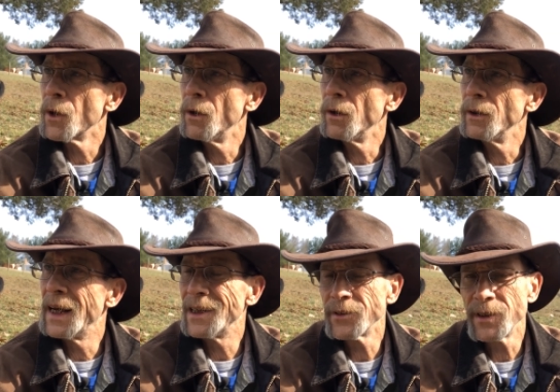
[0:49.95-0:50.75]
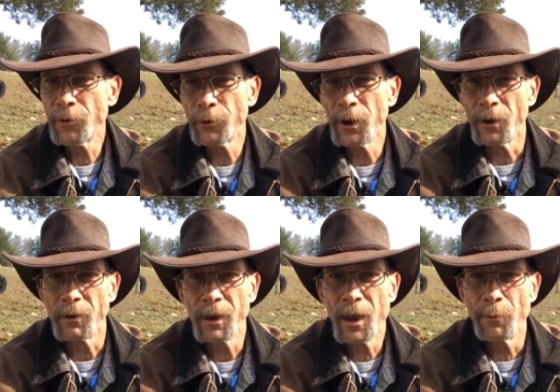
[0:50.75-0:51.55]
And it's not real
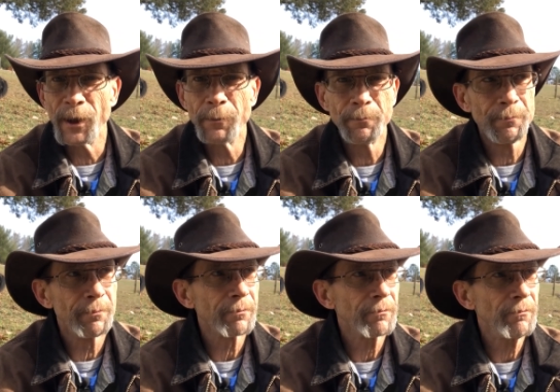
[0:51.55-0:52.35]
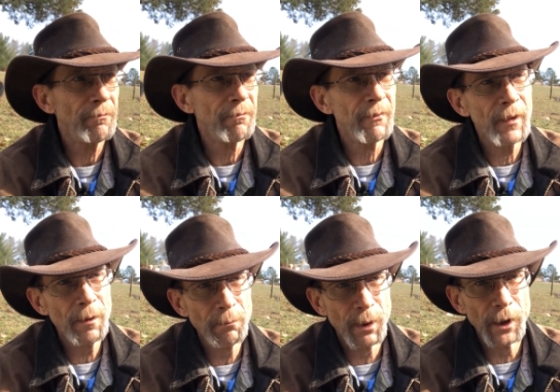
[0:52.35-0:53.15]
uncommon.
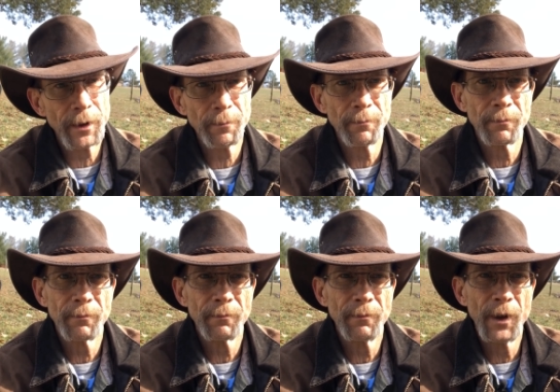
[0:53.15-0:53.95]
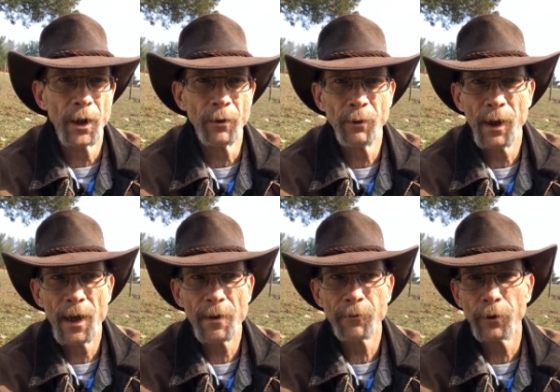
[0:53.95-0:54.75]
But,
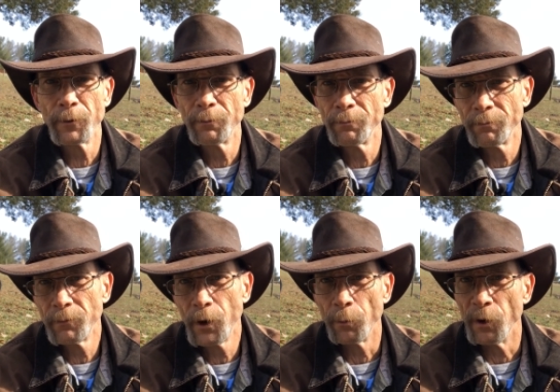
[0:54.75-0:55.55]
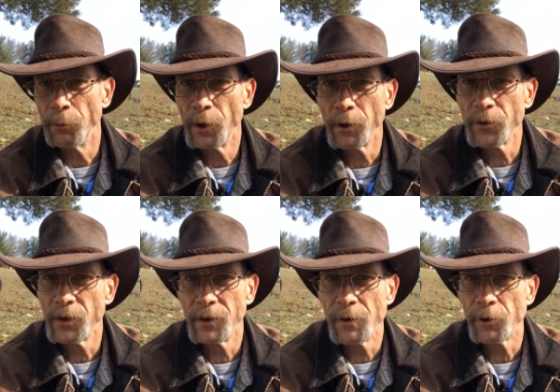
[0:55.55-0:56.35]
after a couple of months,
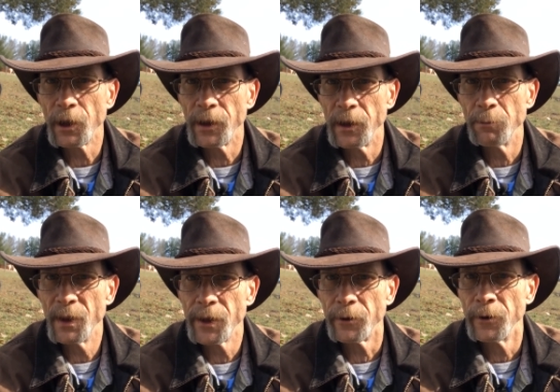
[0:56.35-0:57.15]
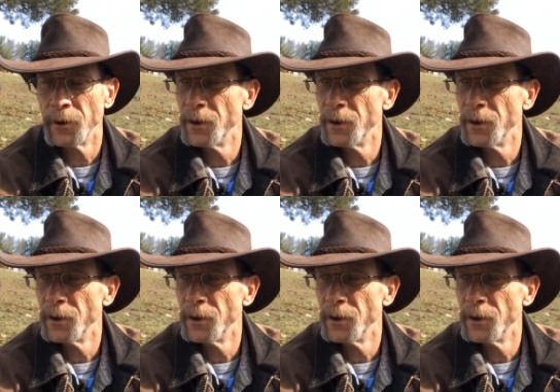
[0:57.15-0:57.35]
it never got any better.